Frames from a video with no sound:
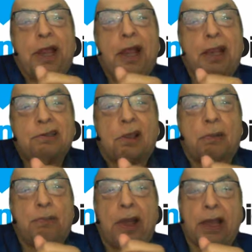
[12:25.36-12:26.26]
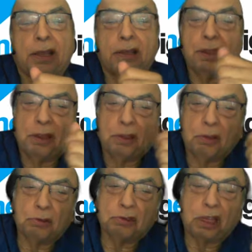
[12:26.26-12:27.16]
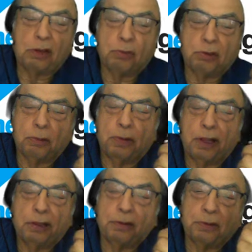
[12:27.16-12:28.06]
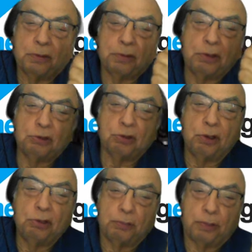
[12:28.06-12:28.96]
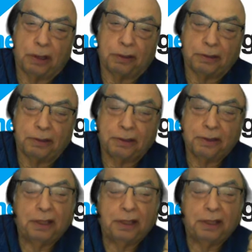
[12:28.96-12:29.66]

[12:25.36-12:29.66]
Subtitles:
now let's get back. You said with your mother, or you joined your mother,